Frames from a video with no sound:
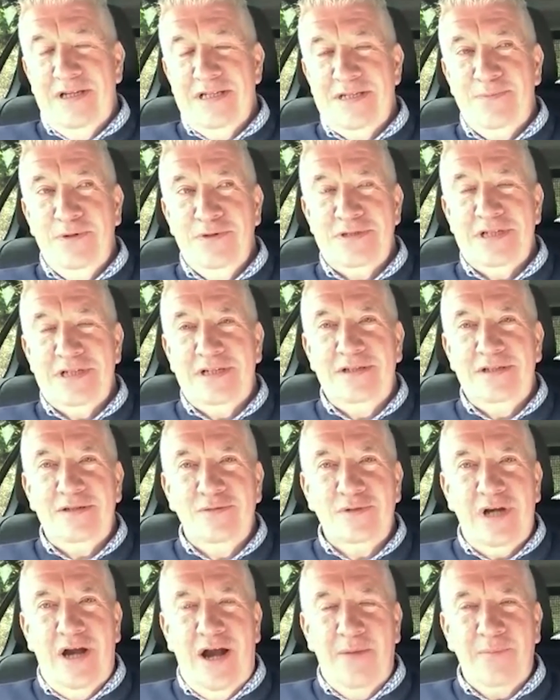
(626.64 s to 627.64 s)
I suppose that I
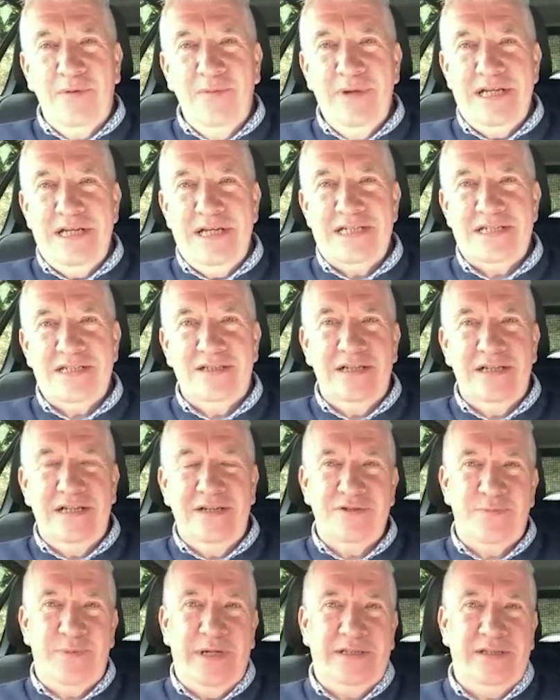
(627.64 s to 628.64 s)
don't compromise in
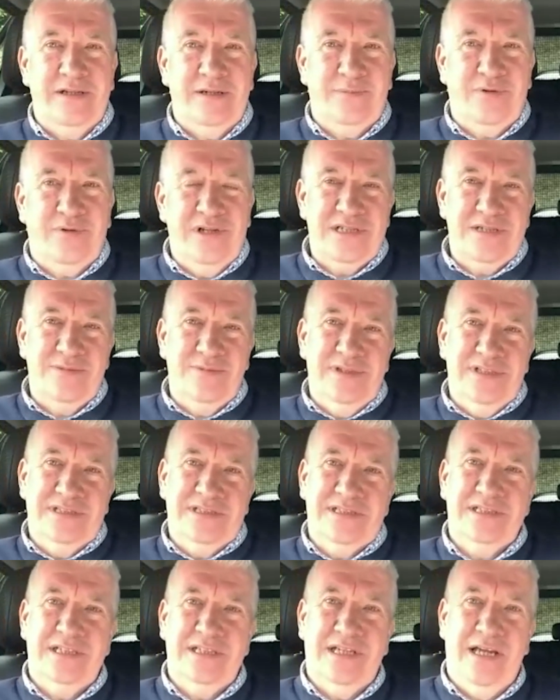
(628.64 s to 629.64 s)
respect to the
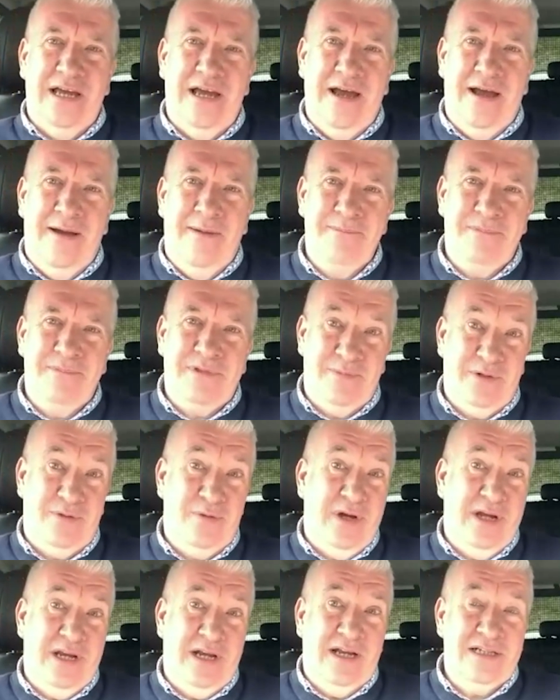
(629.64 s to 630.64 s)
principles, to be
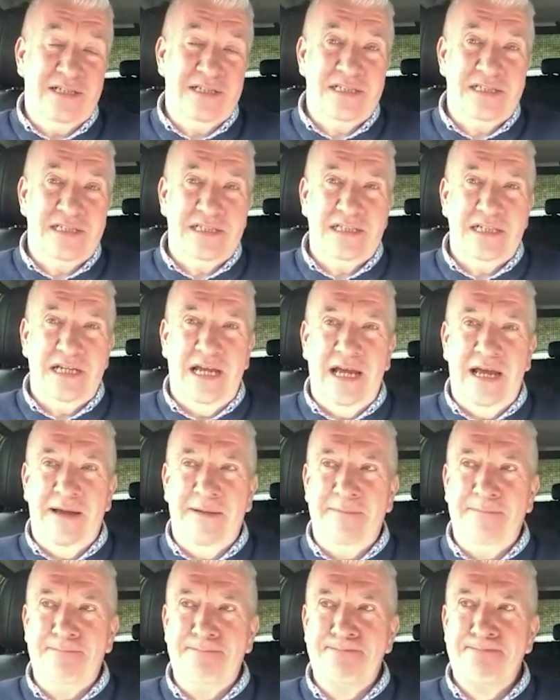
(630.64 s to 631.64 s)
quite honest. Yeah.